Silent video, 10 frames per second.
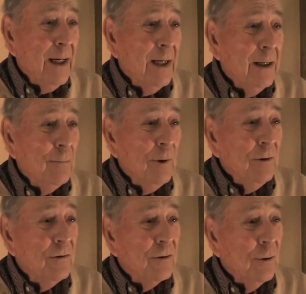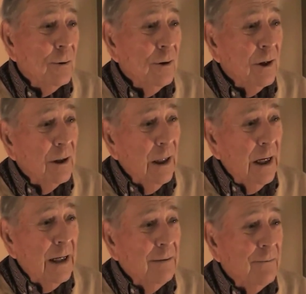And we used to go to the
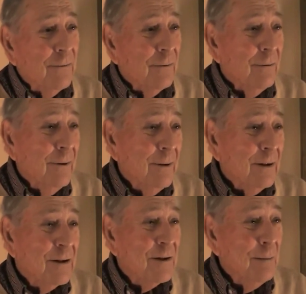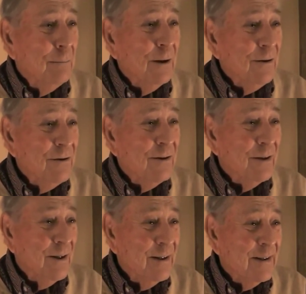Klein for assemblies and
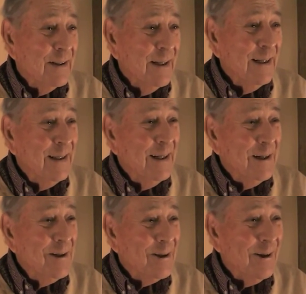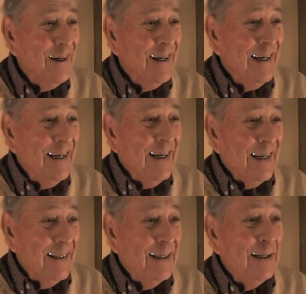things of that nature.
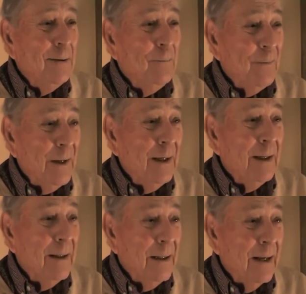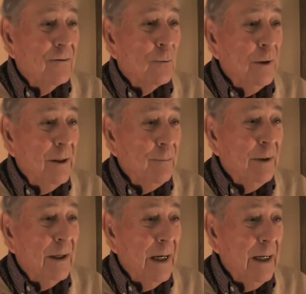And then that's when it
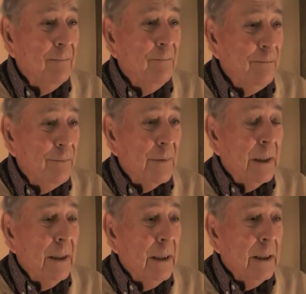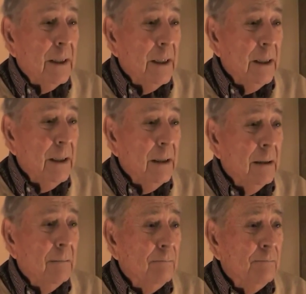became the